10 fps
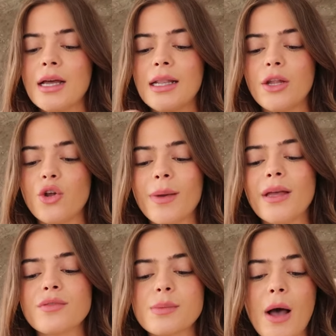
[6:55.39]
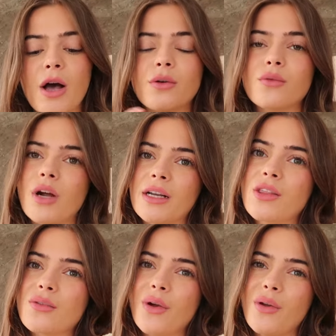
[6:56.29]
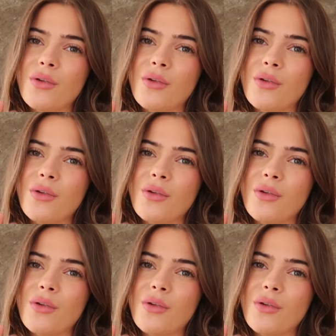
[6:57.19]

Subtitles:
Little bit of sparkle running through.